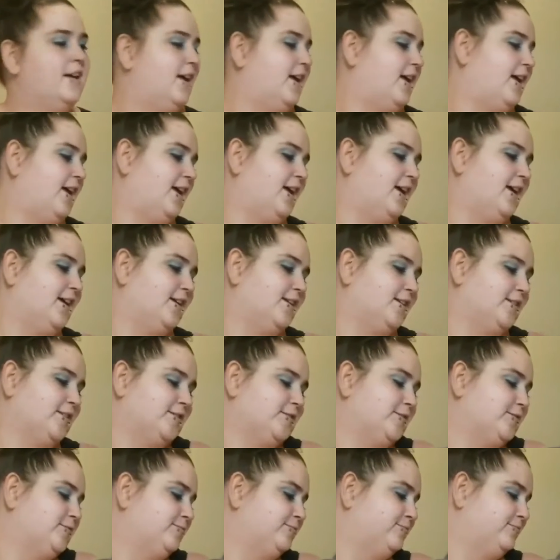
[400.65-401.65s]

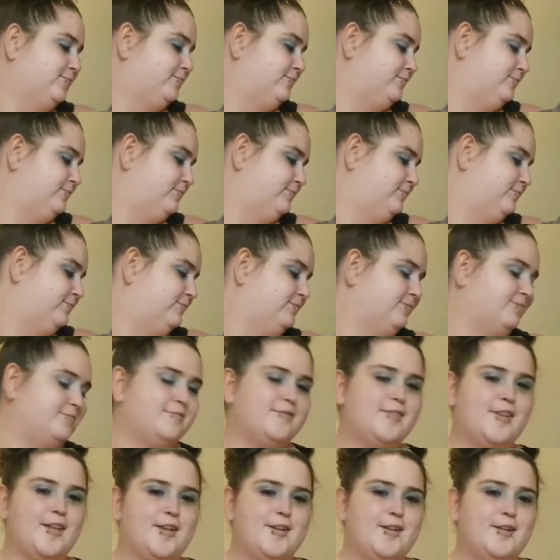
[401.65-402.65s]
And
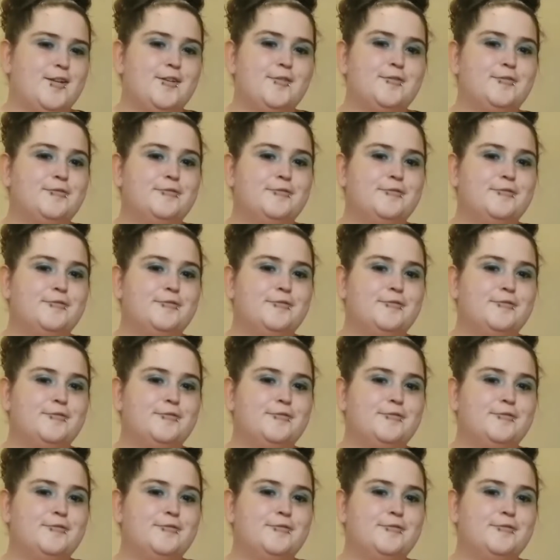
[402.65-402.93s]
they do.